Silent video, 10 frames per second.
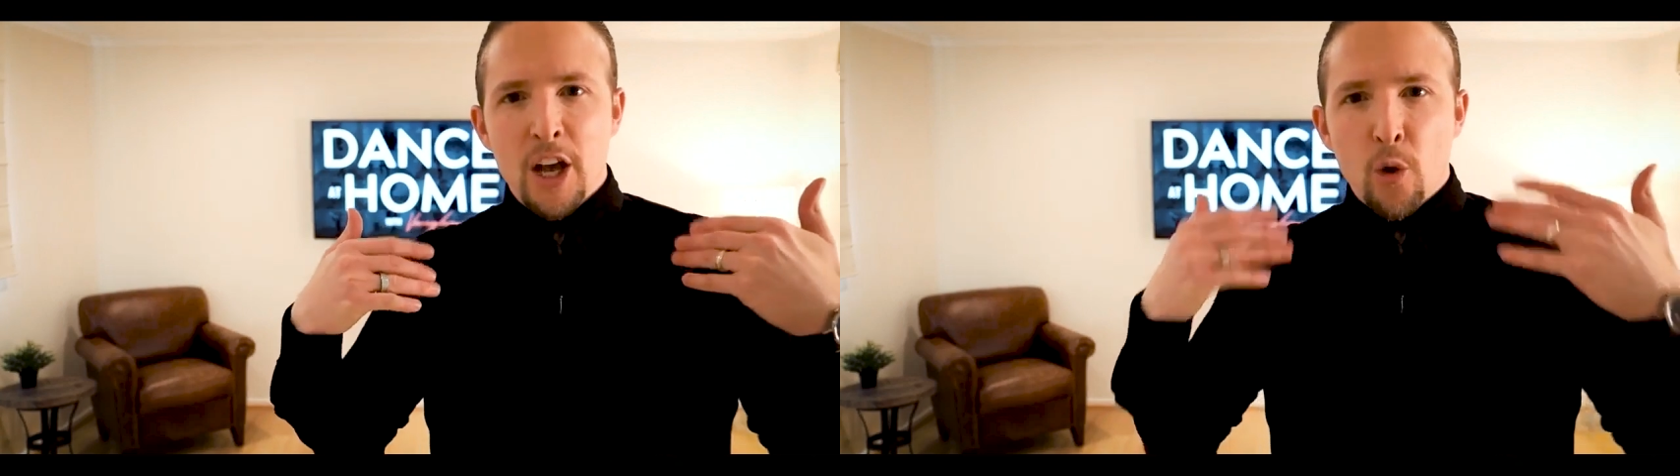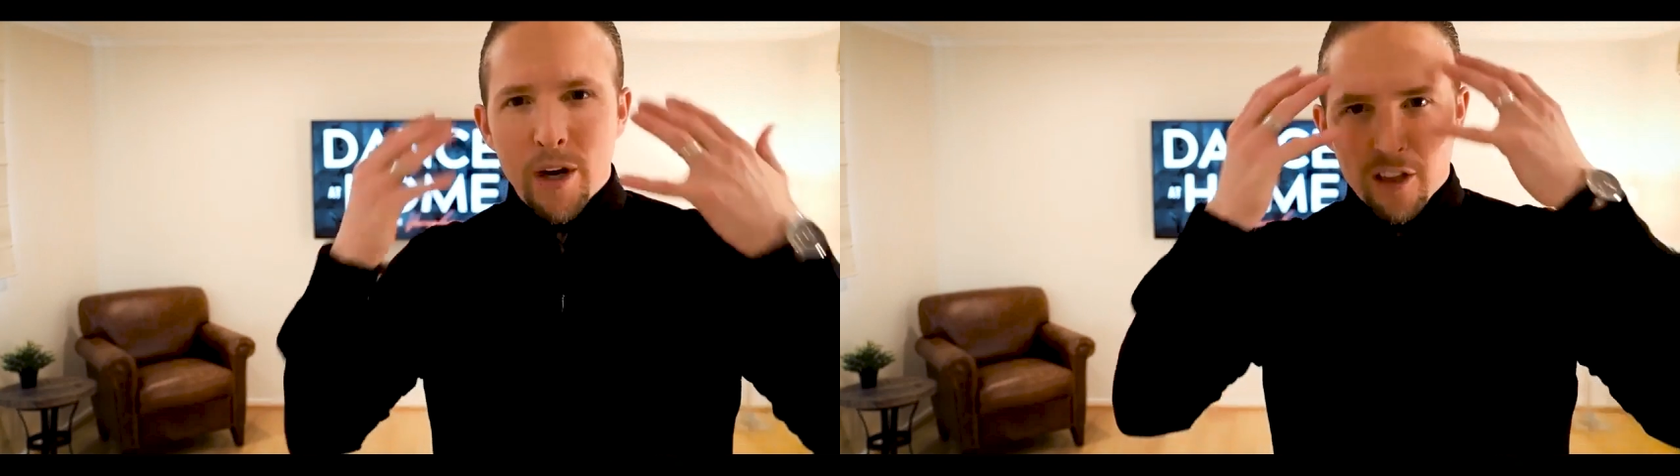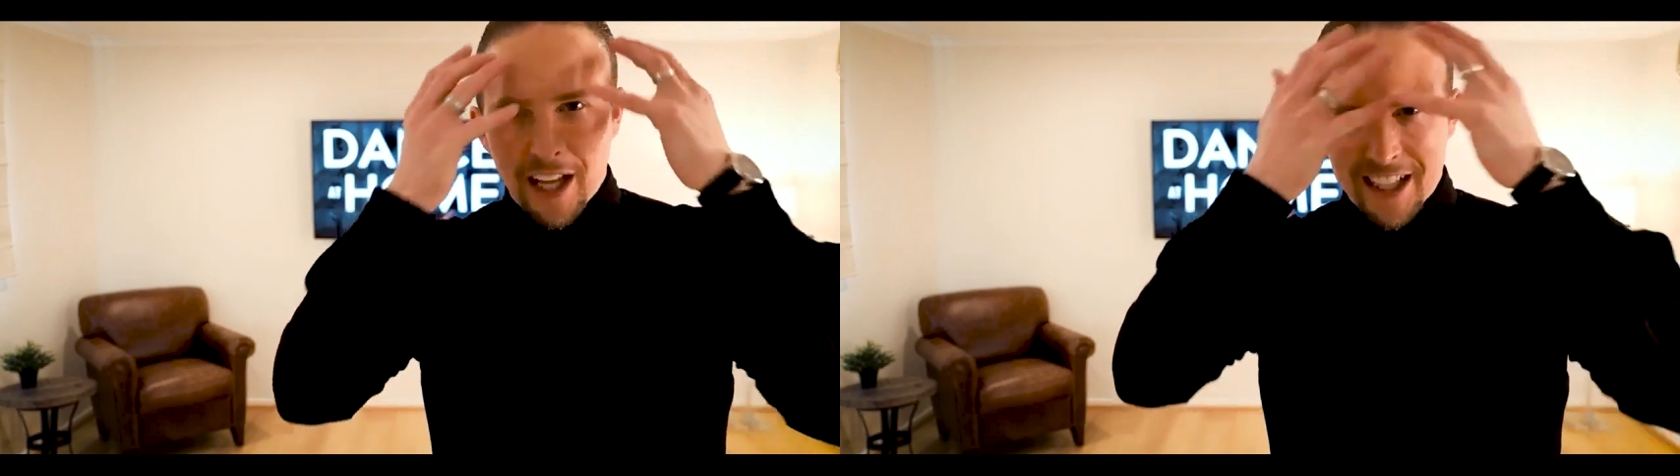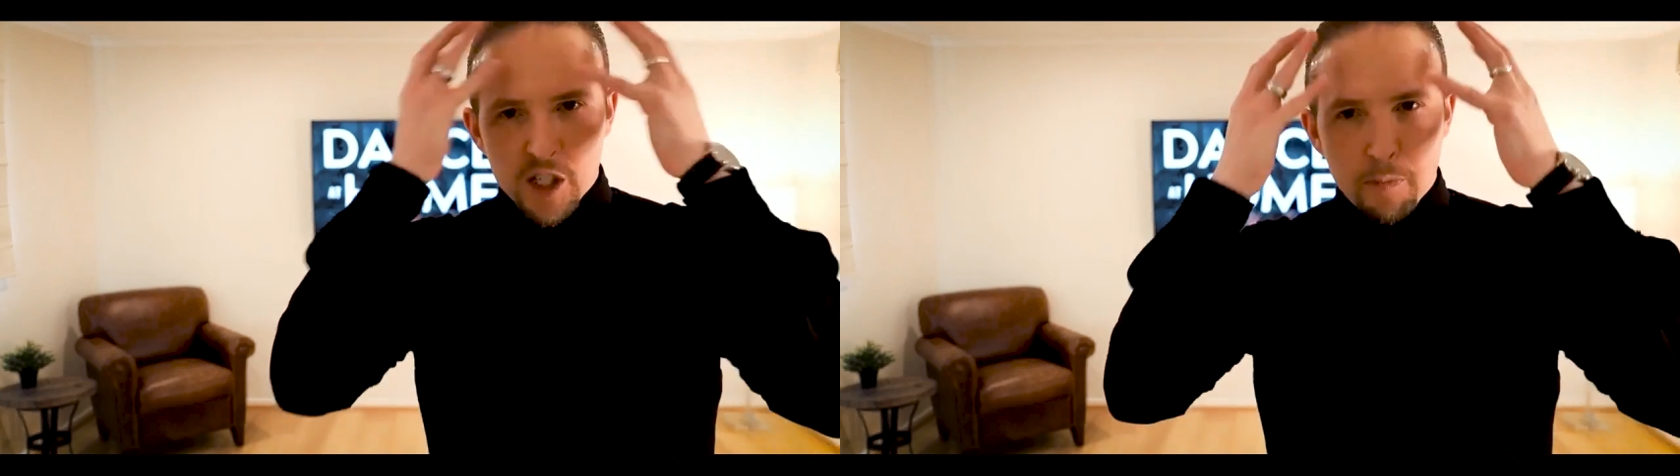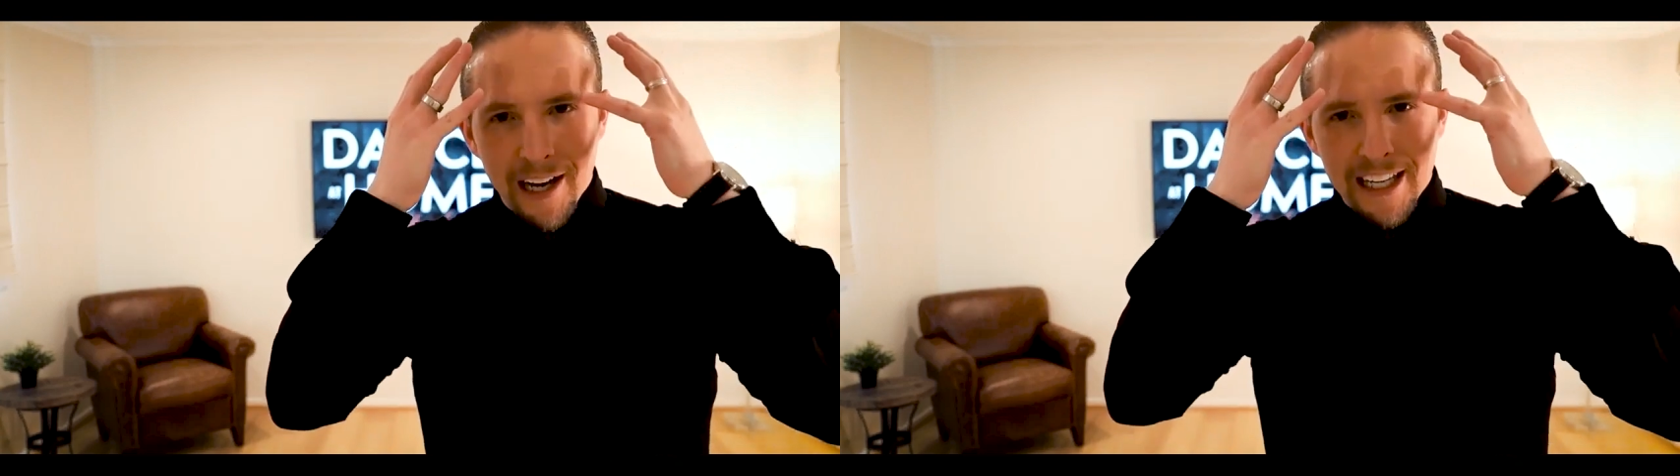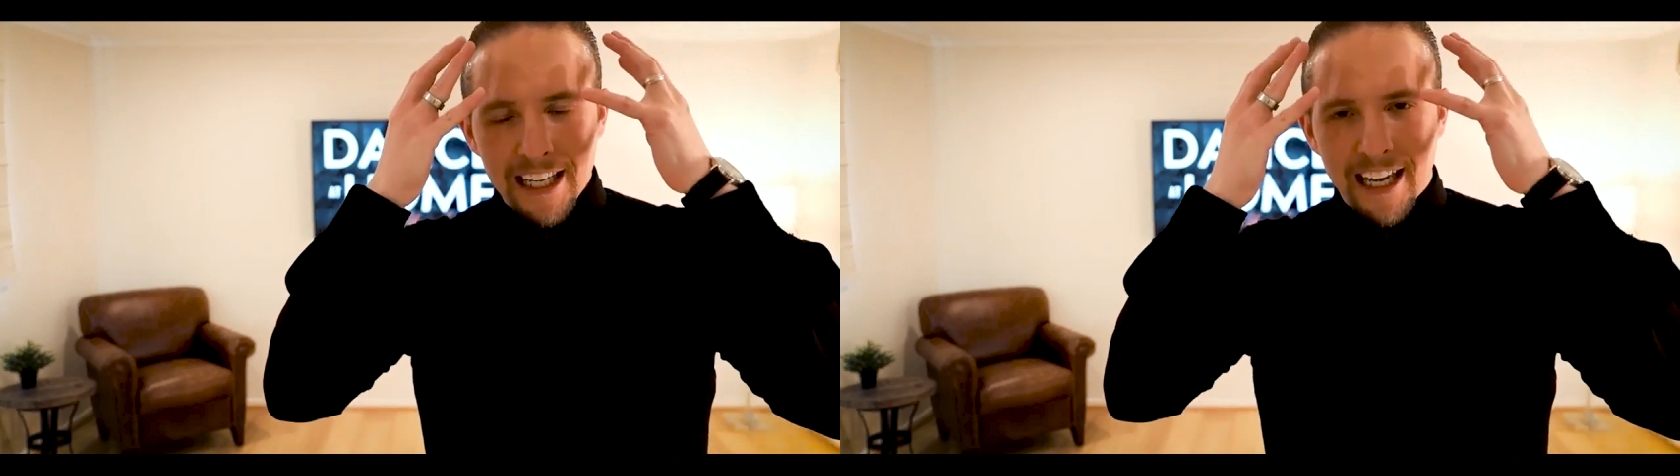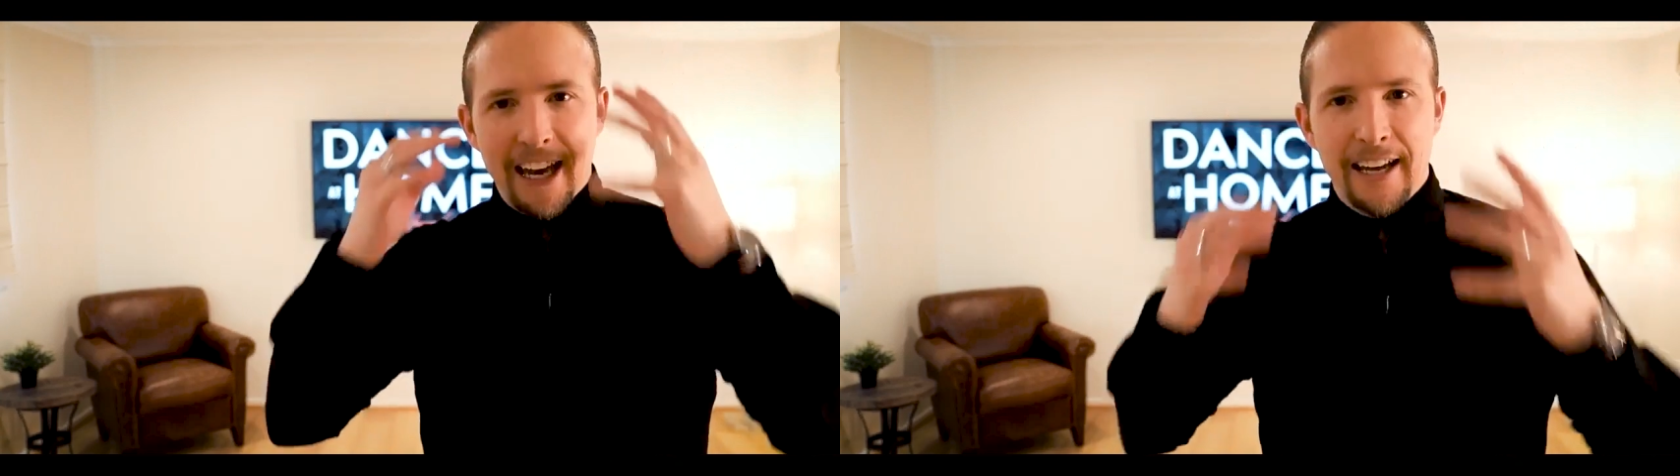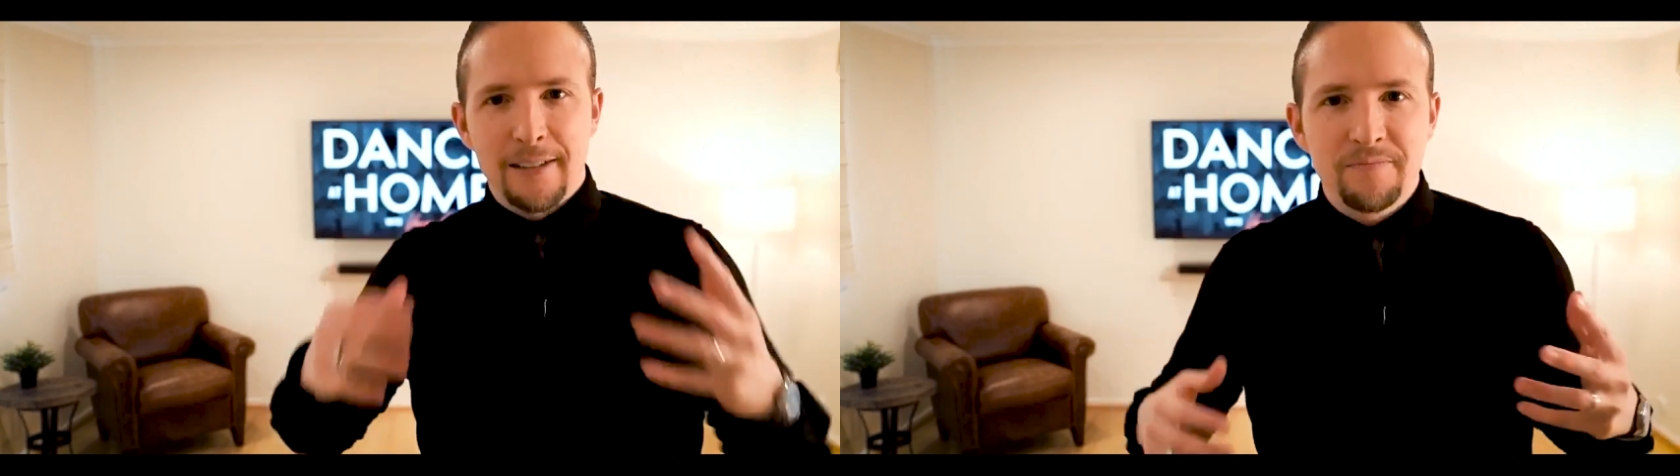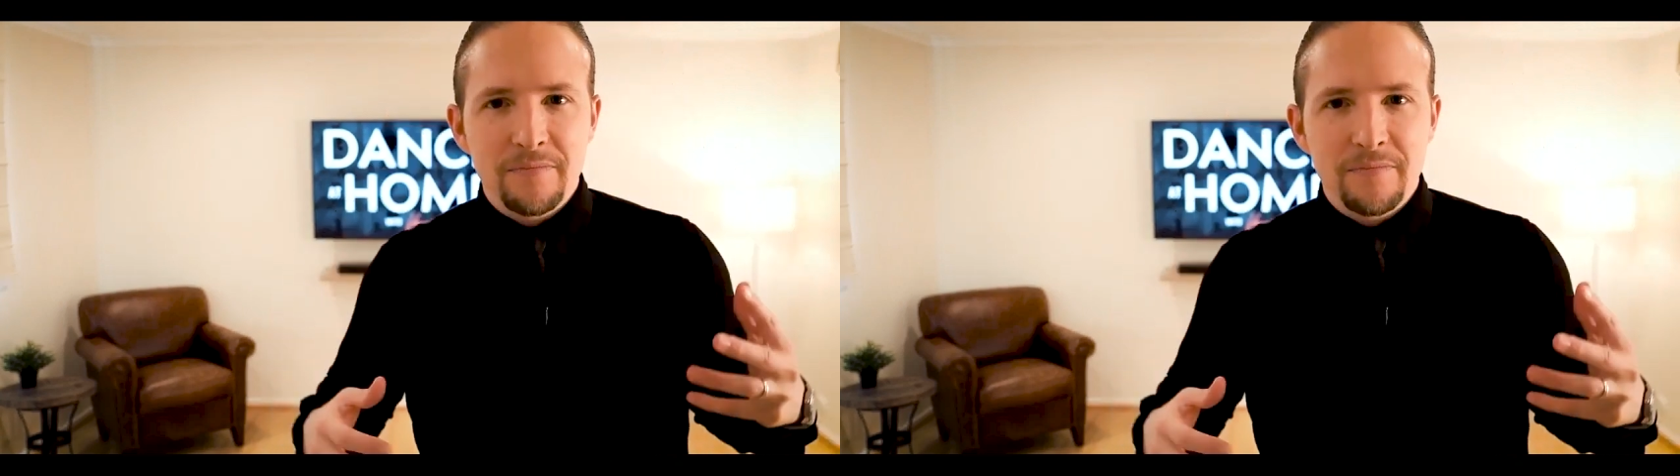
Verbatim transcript: with like spiky hair,